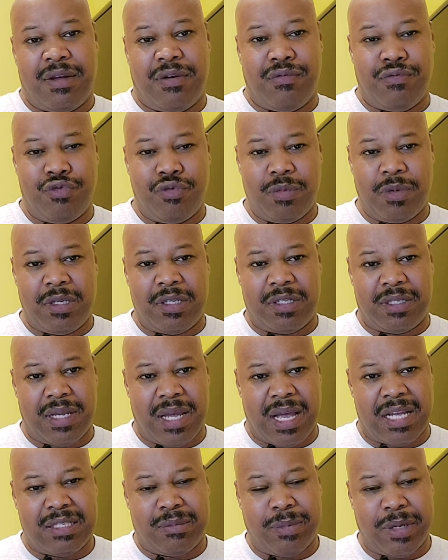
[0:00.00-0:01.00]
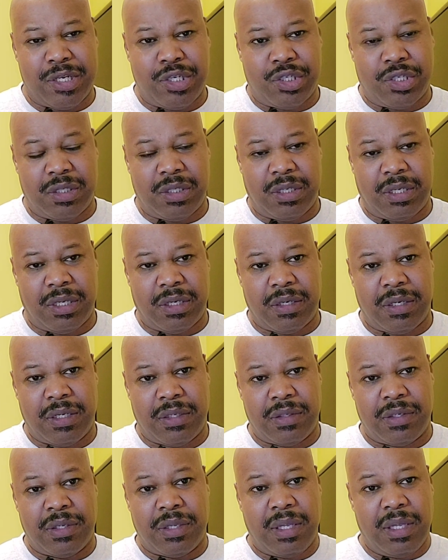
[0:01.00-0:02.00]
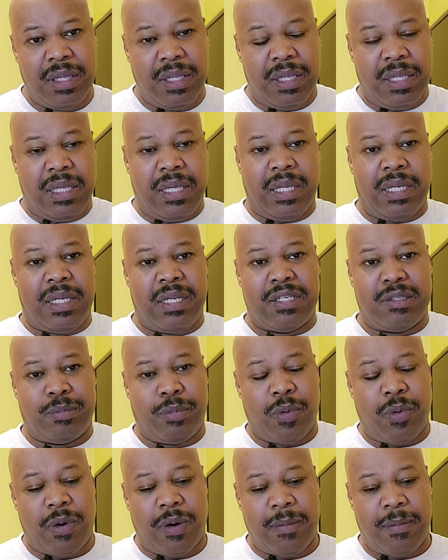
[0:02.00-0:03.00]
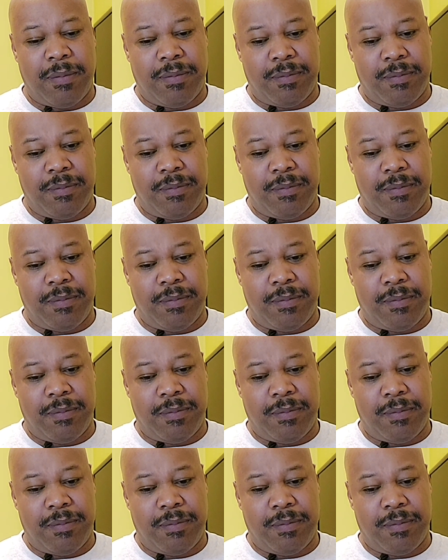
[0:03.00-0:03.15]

Rumi has mentioned here in his poem.